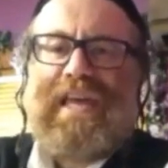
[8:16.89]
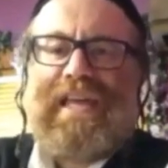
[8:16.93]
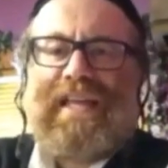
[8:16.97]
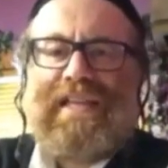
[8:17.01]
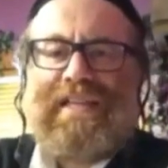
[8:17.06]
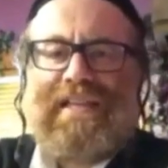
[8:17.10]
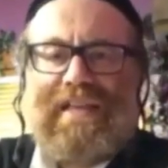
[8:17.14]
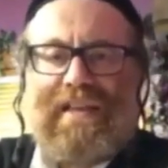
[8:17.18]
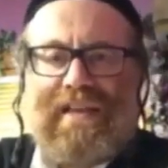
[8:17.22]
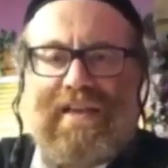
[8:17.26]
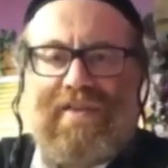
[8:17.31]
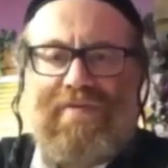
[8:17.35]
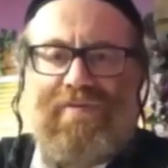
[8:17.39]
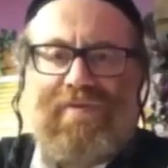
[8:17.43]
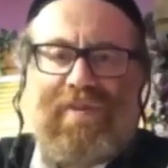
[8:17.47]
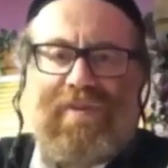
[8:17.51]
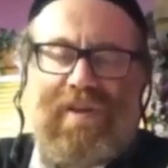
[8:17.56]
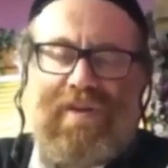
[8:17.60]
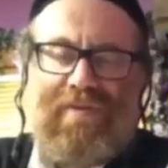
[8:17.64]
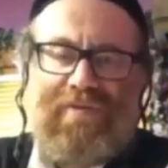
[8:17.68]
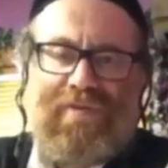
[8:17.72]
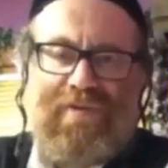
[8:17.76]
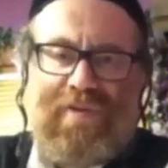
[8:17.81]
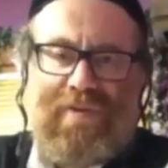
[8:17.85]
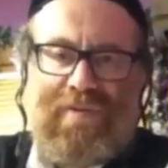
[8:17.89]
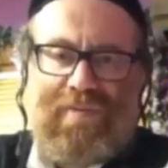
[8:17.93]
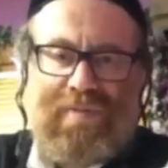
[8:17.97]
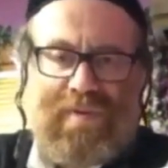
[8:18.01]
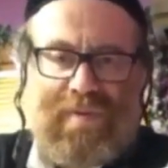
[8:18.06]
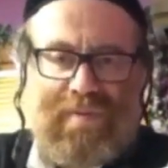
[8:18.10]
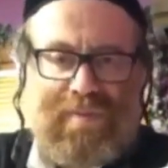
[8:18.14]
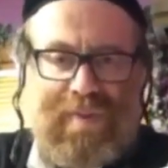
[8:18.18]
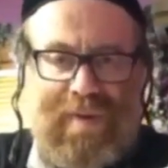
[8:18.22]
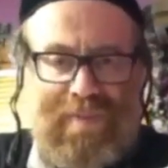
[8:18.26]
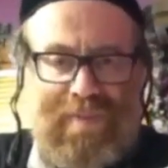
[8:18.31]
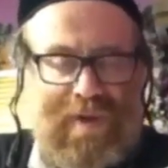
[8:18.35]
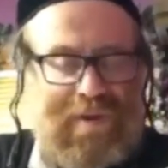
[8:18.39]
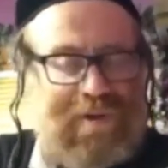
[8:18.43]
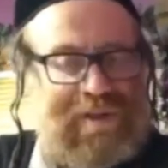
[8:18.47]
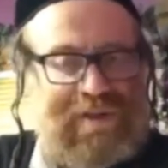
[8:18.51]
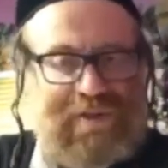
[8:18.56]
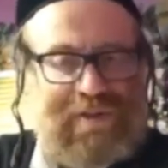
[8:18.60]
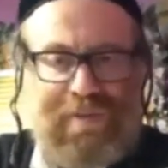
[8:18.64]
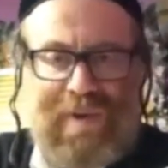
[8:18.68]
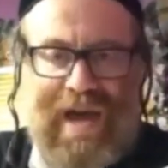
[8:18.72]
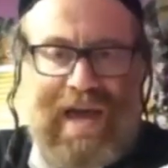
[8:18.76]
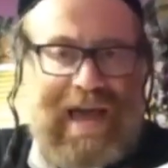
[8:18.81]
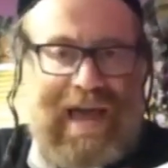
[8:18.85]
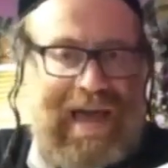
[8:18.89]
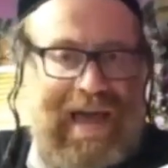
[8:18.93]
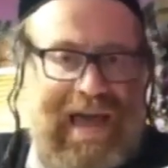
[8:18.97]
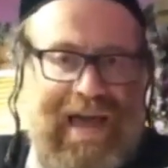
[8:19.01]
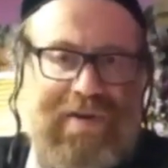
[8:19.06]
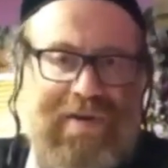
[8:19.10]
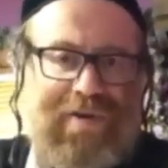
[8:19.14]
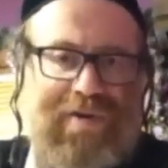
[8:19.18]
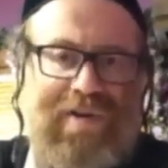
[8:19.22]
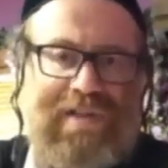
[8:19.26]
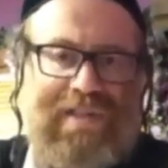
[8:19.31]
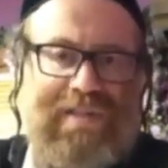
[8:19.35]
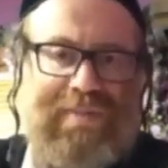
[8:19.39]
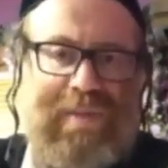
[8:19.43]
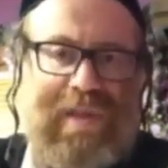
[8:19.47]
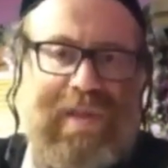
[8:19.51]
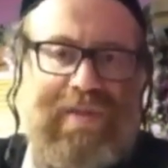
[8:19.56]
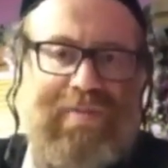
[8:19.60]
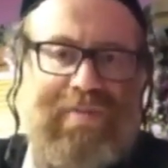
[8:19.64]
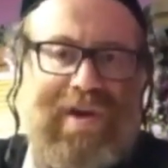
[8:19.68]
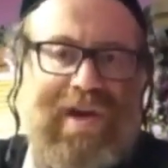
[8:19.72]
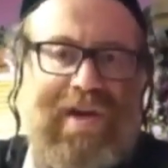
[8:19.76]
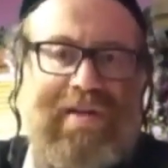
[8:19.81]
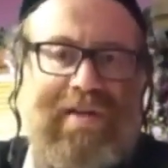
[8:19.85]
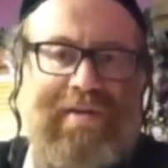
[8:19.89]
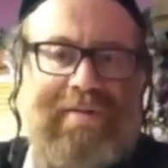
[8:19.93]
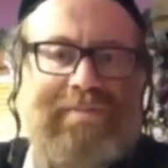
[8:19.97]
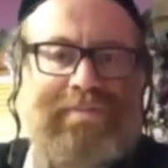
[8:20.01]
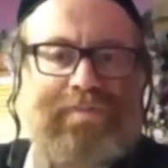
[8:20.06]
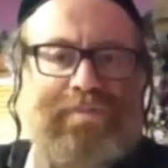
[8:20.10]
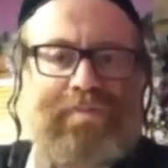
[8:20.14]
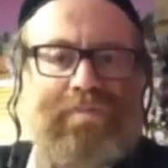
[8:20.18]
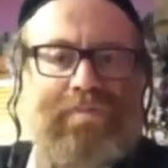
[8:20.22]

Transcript: It, yeah. If if you because why I, I'm going to explain why.